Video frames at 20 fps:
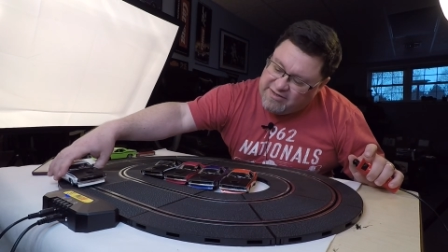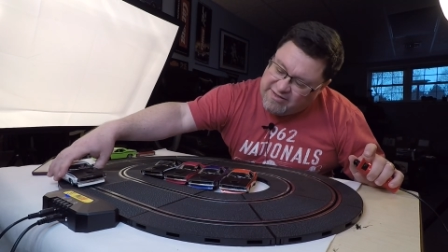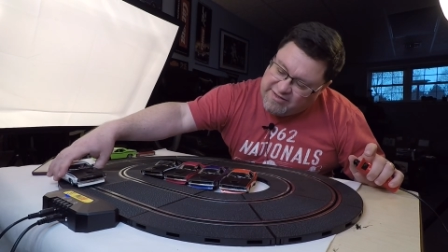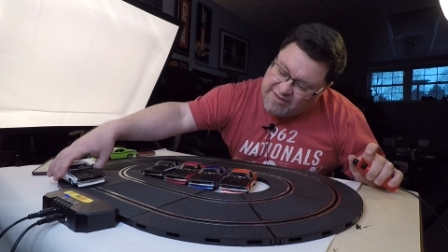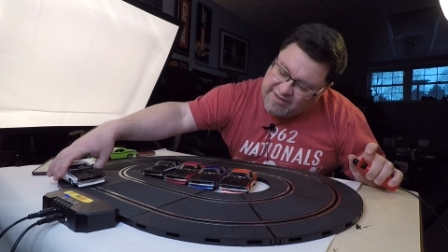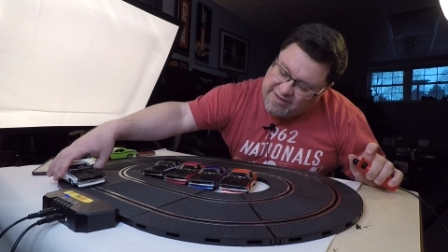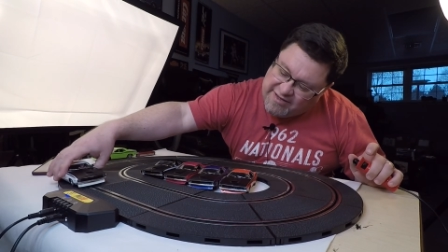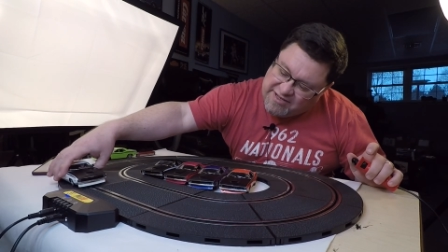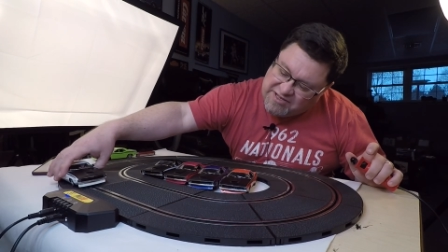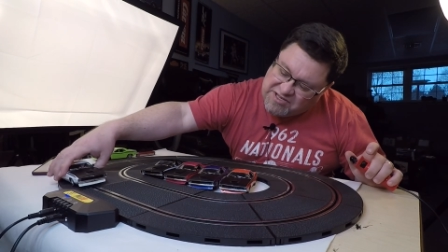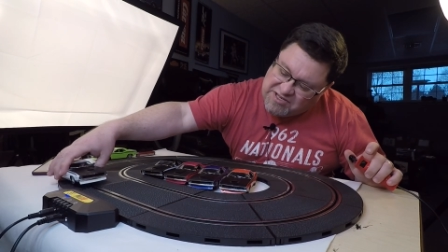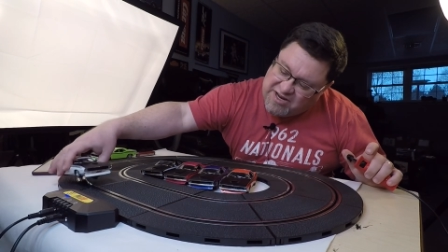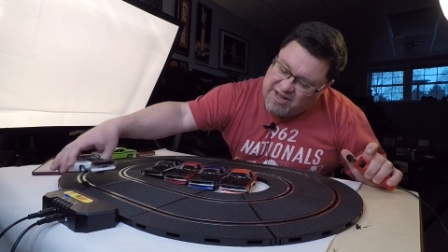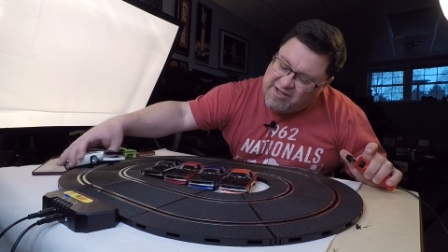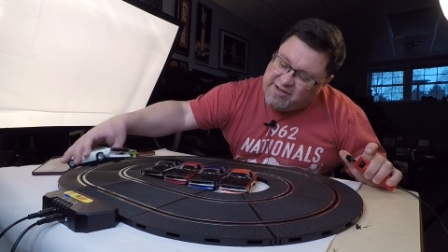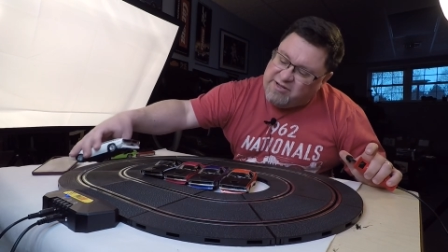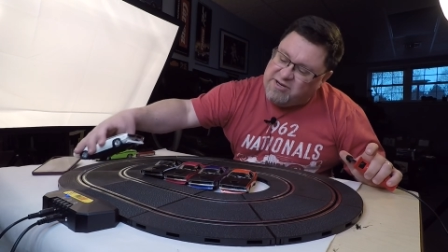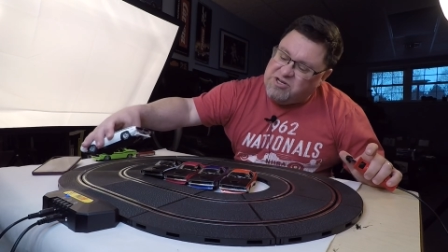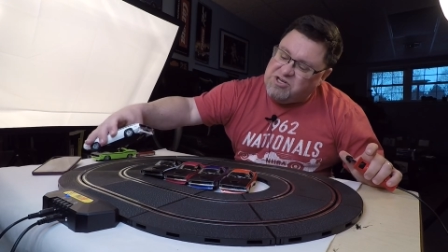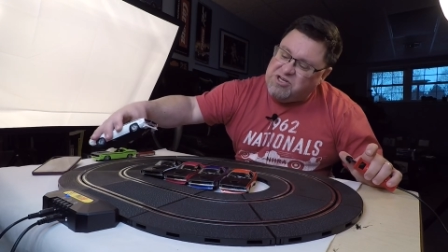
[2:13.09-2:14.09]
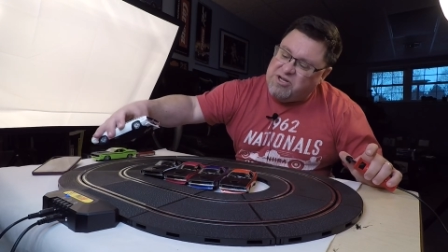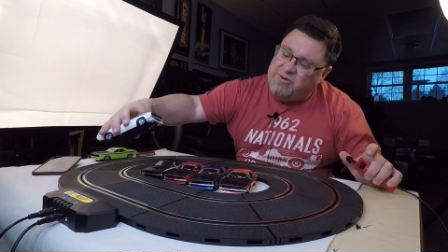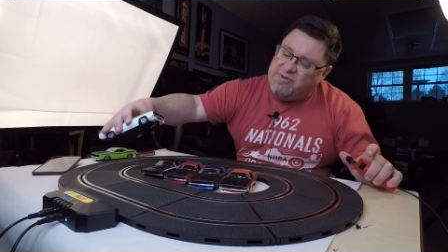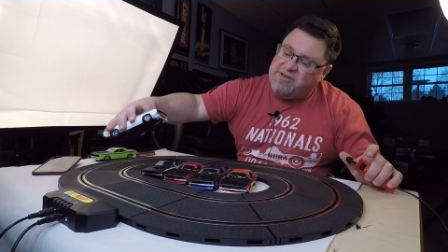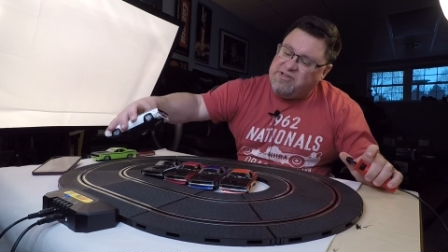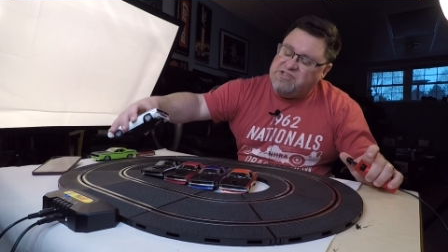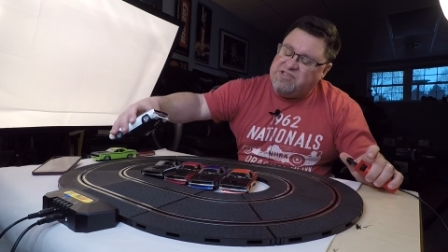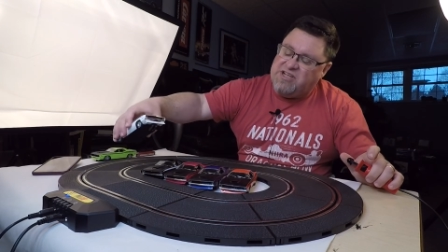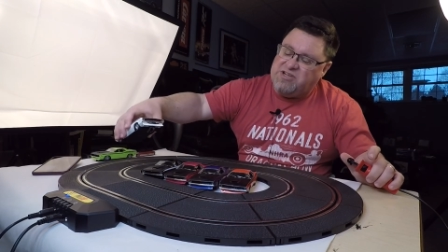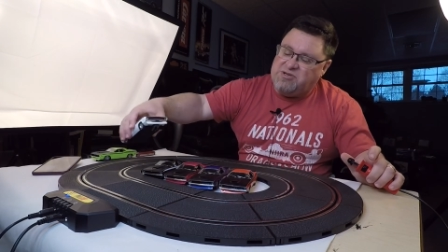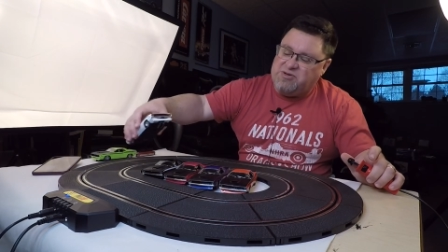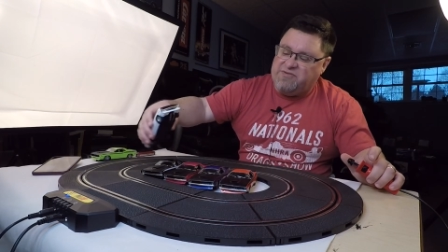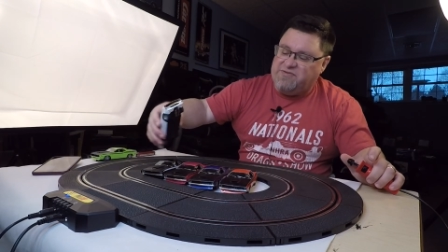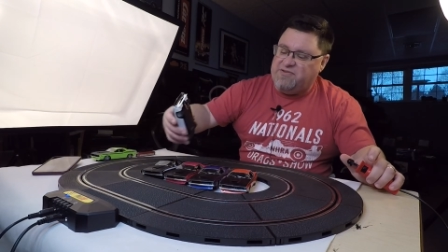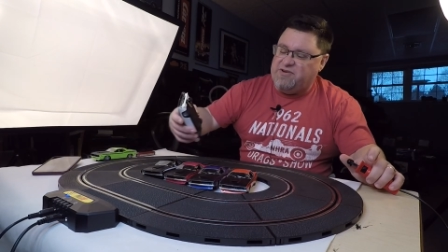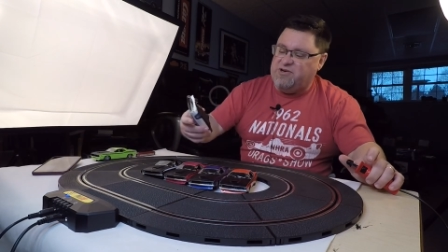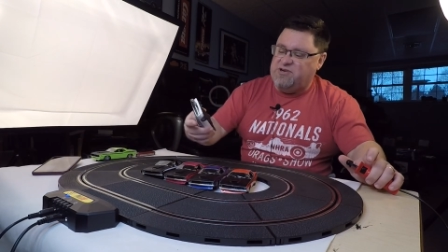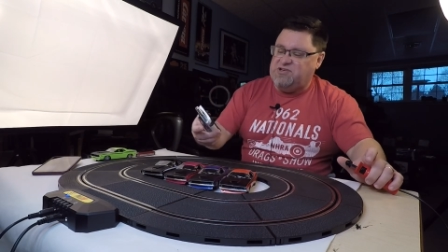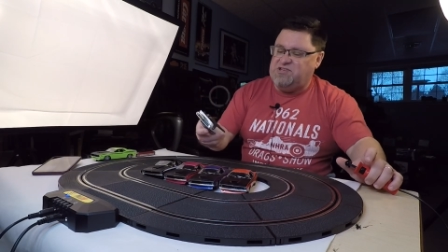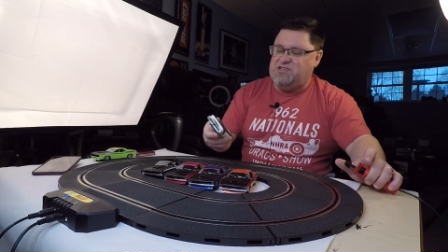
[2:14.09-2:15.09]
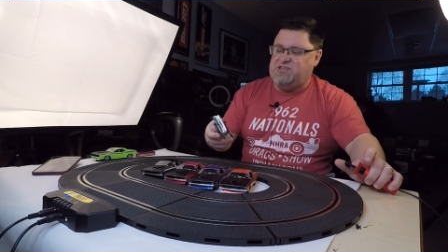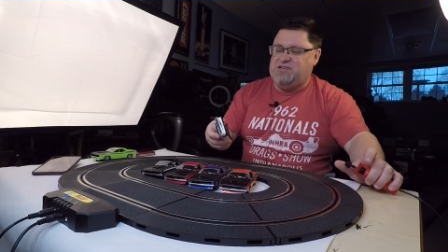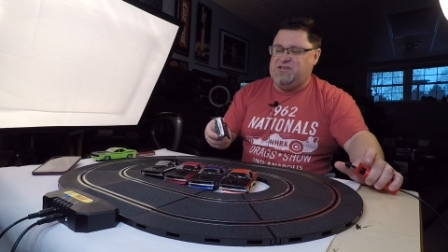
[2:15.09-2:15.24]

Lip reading: It's not going to show it because that's reversed.